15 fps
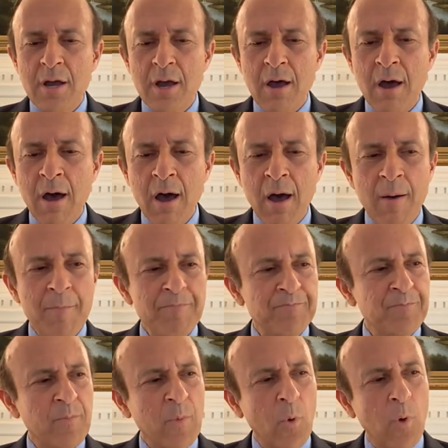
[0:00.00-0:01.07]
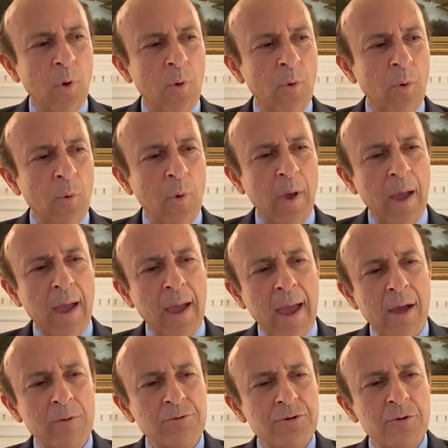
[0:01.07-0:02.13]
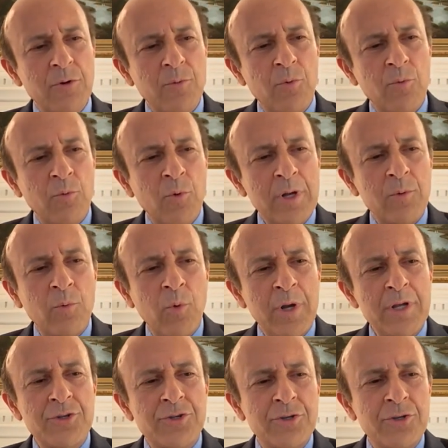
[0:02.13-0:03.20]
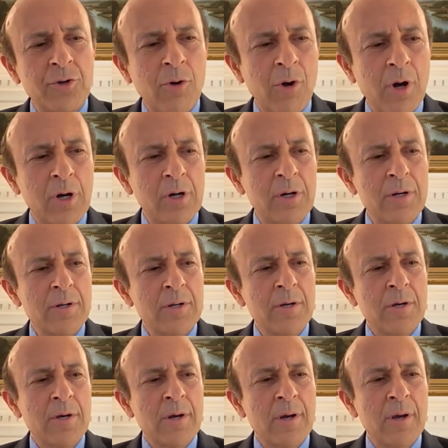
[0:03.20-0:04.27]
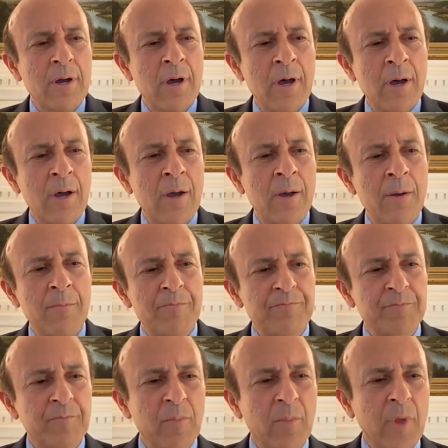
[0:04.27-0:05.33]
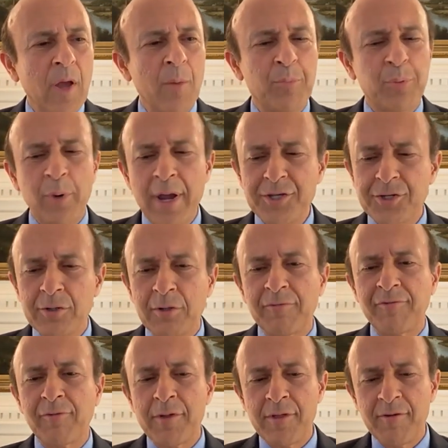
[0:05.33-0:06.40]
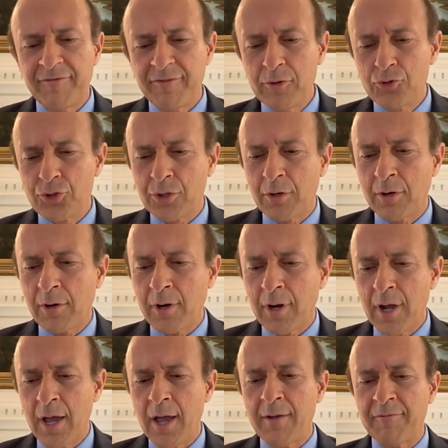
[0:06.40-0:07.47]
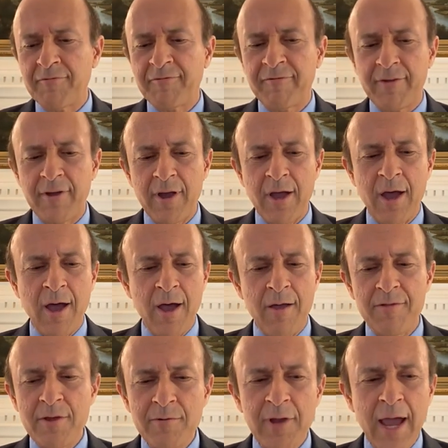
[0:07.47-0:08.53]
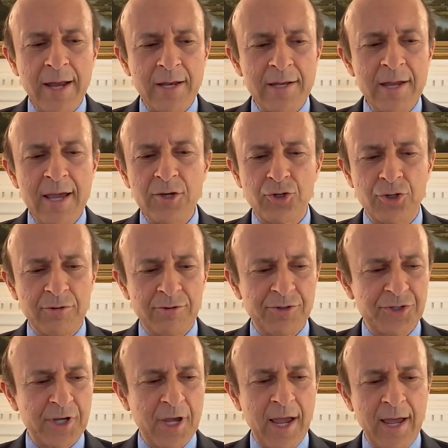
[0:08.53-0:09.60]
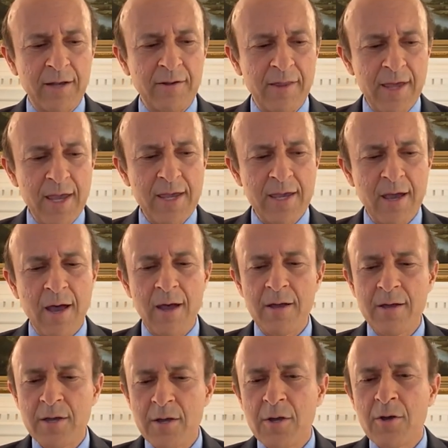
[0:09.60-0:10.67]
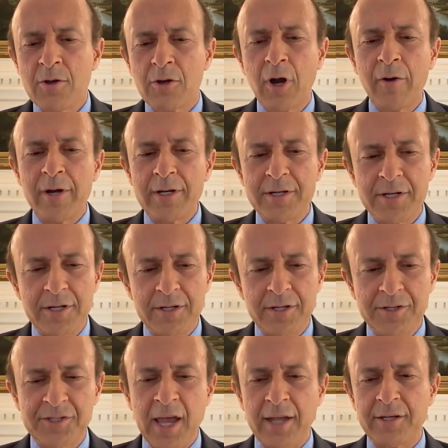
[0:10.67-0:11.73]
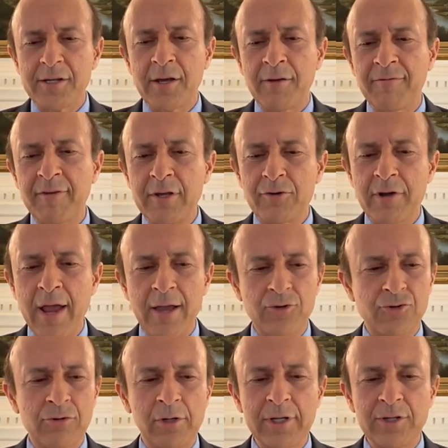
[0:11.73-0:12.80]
Um, how do you, what what is your um, appraisal for the future of uh, the United Nations and the uh, current set of international